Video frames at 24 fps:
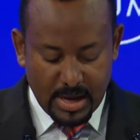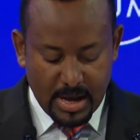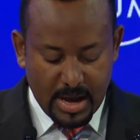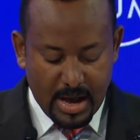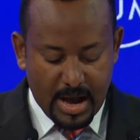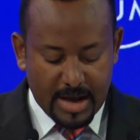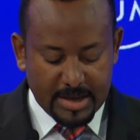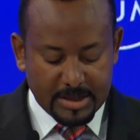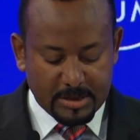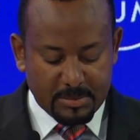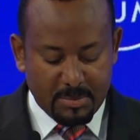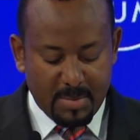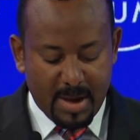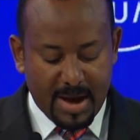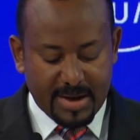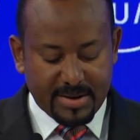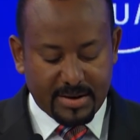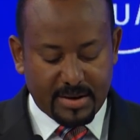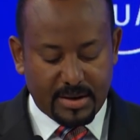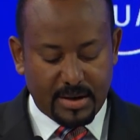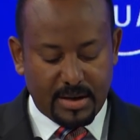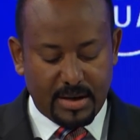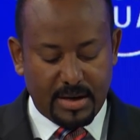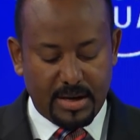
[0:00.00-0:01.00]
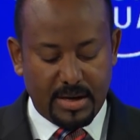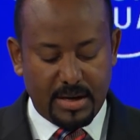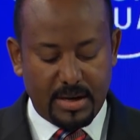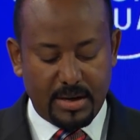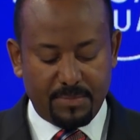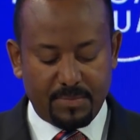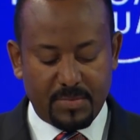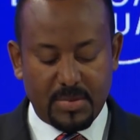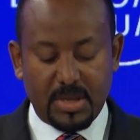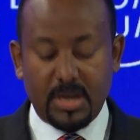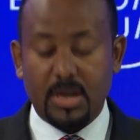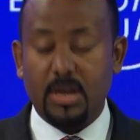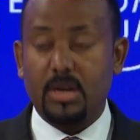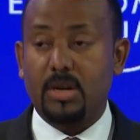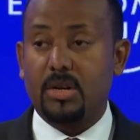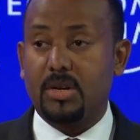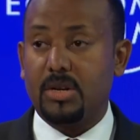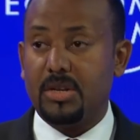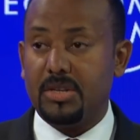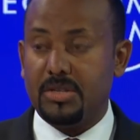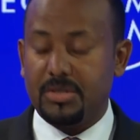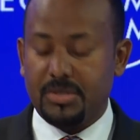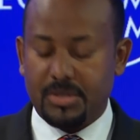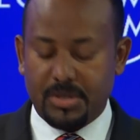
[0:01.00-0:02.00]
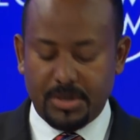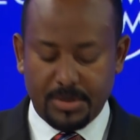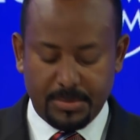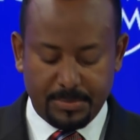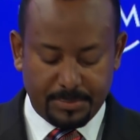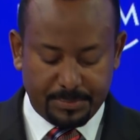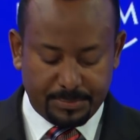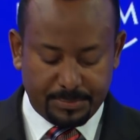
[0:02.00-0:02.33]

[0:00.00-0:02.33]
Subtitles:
has markedly increased.